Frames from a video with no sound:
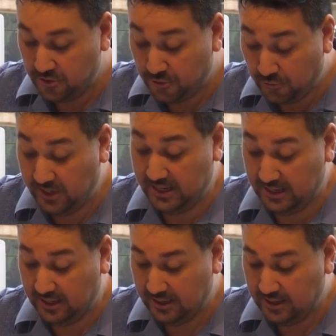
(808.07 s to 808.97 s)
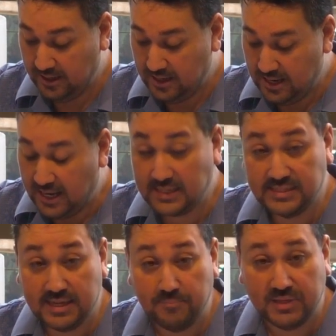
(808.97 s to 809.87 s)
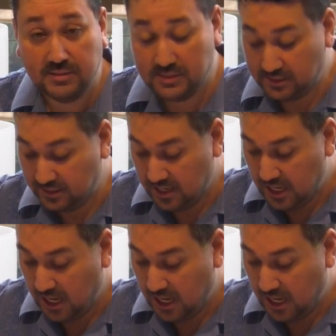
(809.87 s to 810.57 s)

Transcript: 3, acceptance